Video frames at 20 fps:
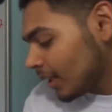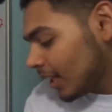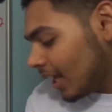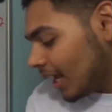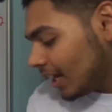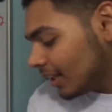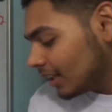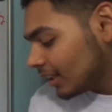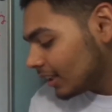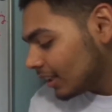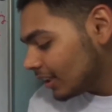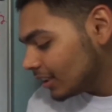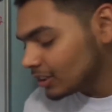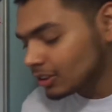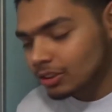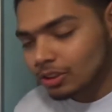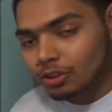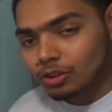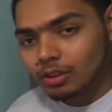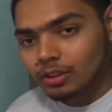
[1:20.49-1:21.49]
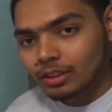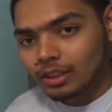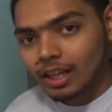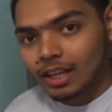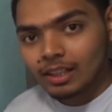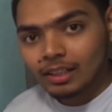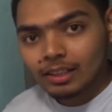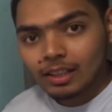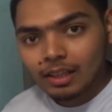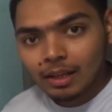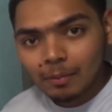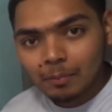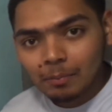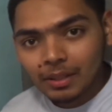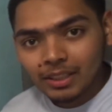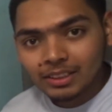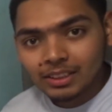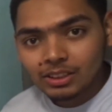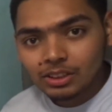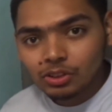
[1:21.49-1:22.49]
And the third stroke and the
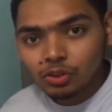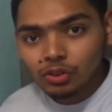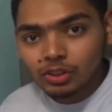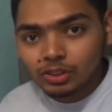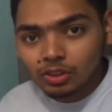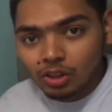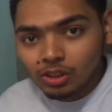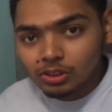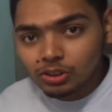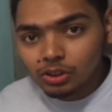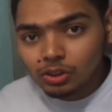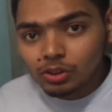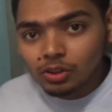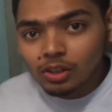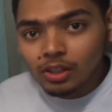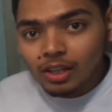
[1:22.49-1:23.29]
compression stroke is also